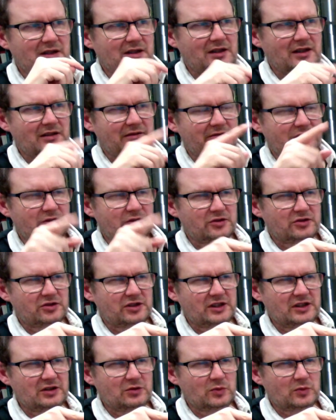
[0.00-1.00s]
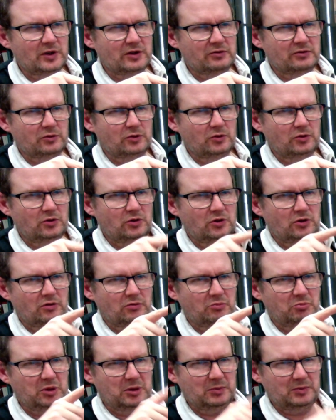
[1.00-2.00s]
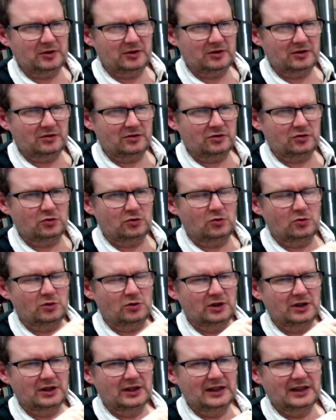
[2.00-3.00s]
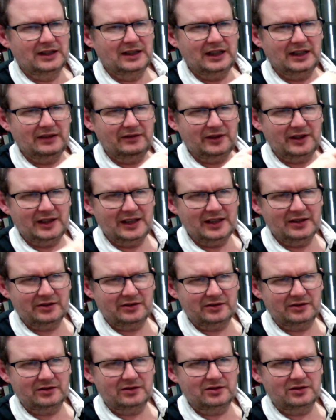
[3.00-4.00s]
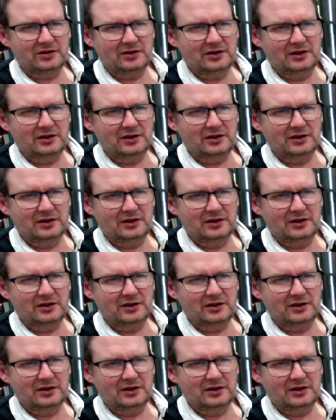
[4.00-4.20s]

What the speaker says: it first sees whether or not pip is installed. If it isn't,